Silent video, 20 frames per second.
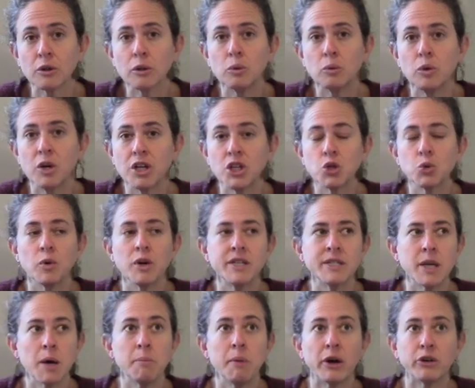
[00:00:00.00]
which was
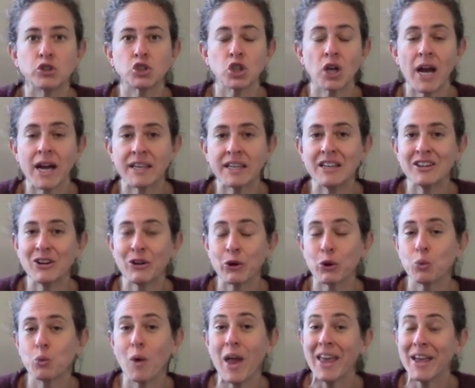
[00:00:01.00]
about tracking her
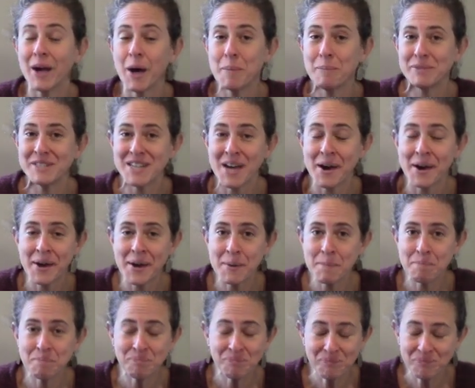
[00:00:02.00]
wake-up
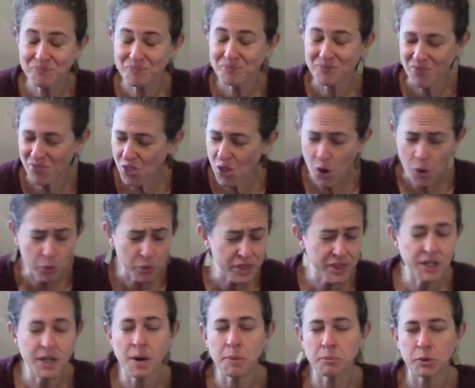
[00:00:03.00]
time with a
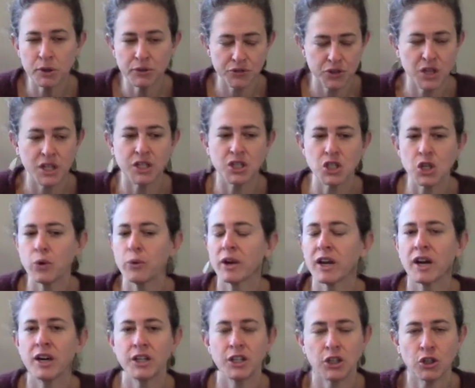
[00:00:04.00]
number of things going
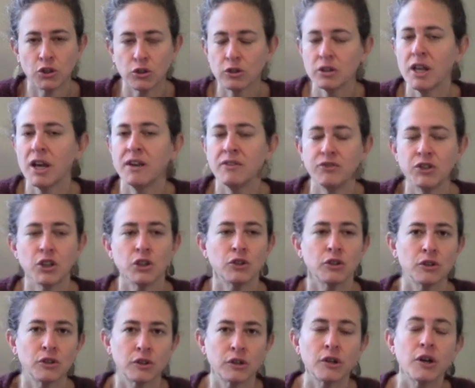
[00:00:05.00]
on in her life and
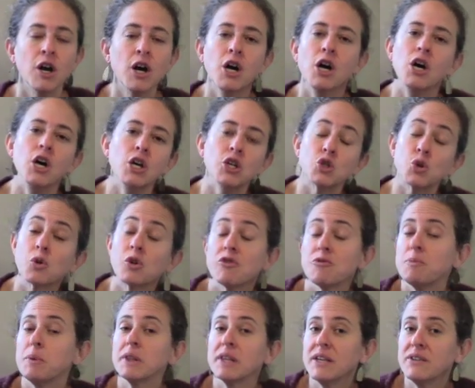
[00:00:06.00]
her sort of
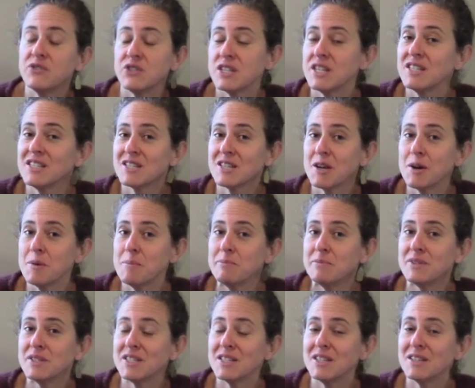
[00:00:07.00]
belief
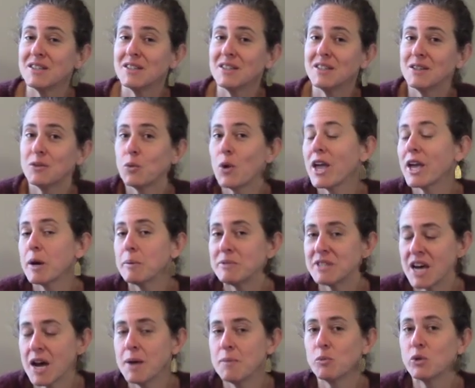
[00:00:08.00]
systems. Wake-up
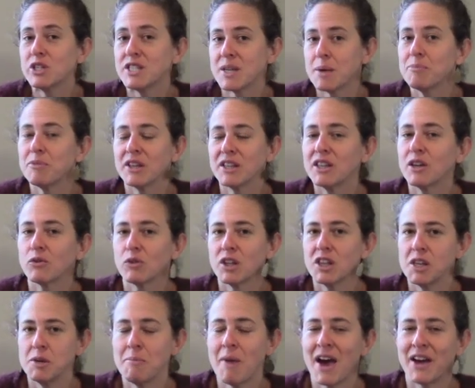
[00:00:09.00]
time was something that
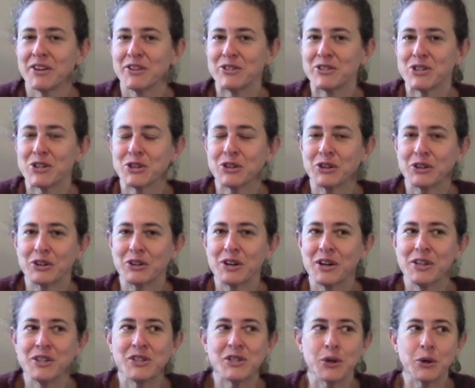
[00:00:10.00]
really mattered to her.
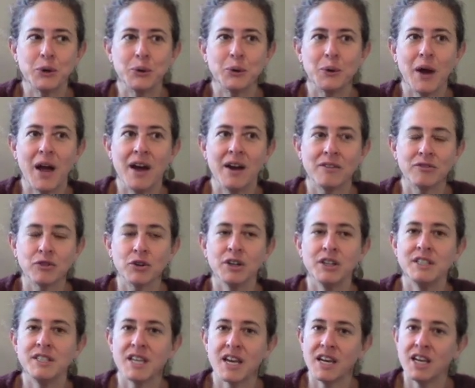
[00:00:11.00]
And so every
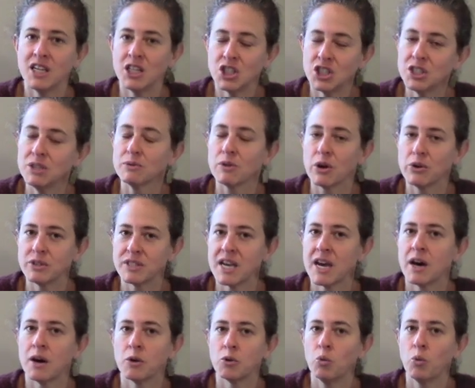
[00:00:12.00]
day she wrote
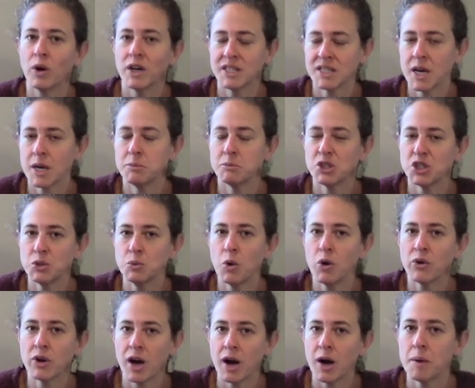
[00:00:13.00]
down what time she
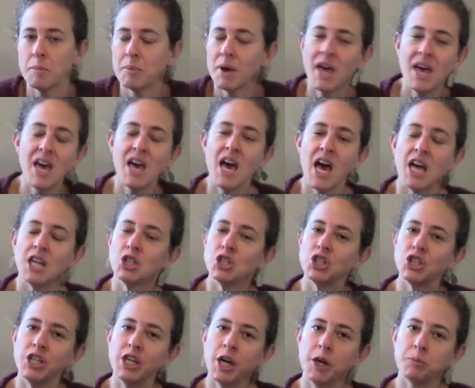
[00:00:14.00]
woke up, and
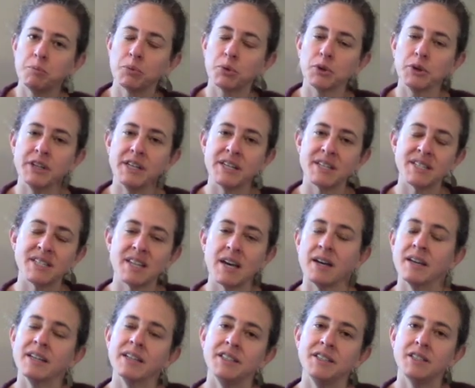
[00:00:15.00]
she had
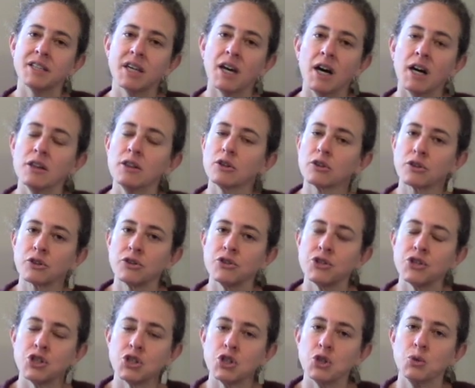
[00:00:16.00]
pre-assigned
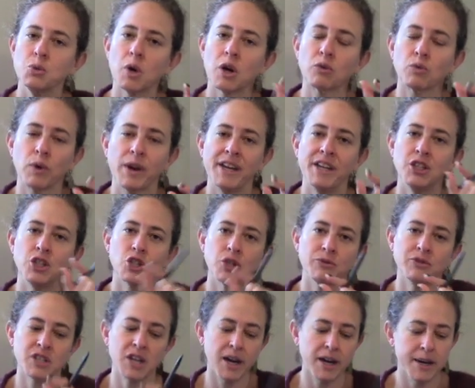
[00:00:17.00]
colors to a range of
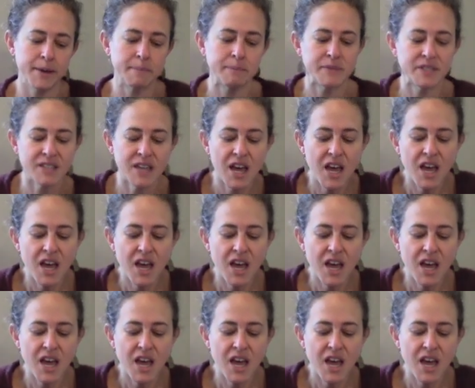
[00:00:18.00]
times.